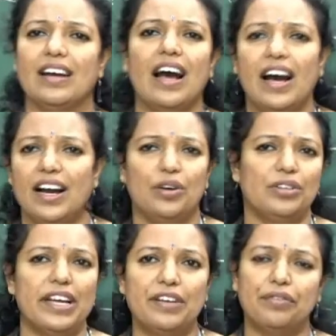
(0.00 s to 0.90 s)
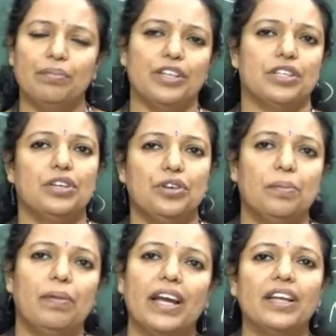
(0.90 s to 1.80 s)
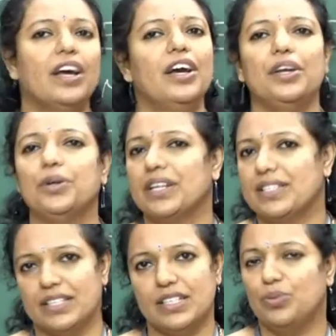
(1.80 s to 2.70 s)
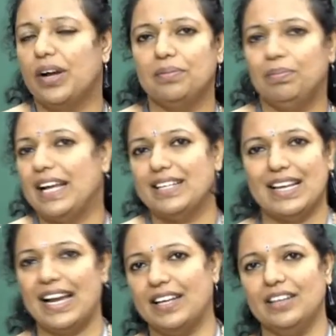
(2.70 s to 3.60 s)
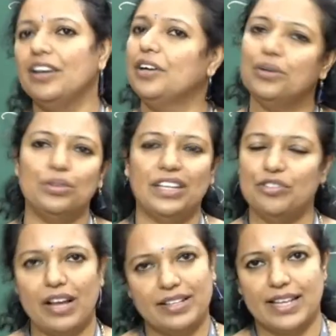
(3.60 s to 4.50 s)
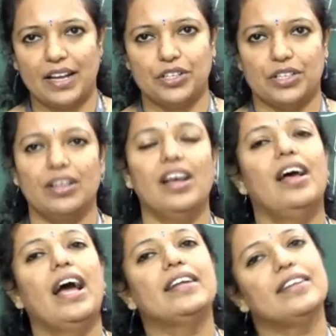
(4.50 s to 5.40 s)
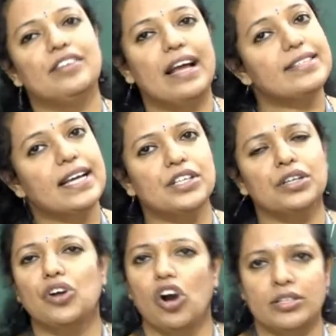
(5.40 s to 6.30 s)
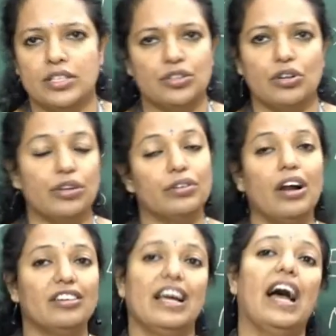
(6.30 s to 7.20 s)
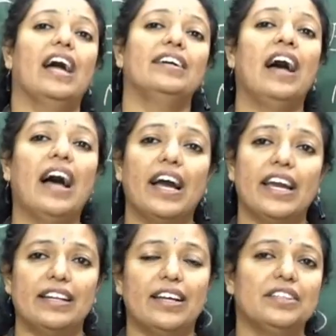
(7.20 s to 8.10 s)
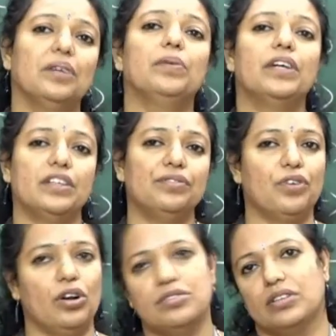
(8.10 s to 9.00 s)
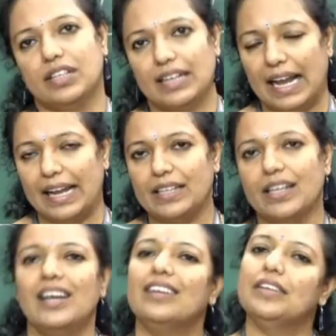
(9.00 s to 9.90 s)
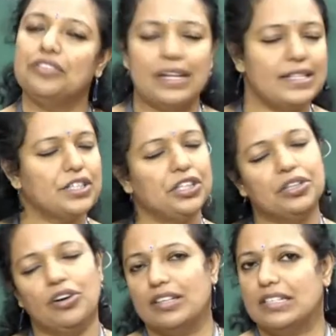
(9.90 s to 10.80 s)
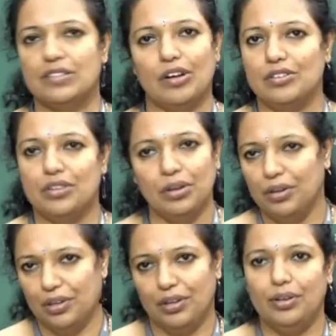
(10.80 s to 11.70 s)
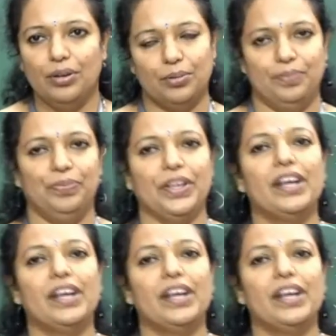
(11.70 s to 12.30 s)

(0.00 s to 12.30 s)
a card or the information in your mind, you can sit at one place and do the transaction. And the transaction cost is also not that high that the burden falls on the client. The transaction cost is also low.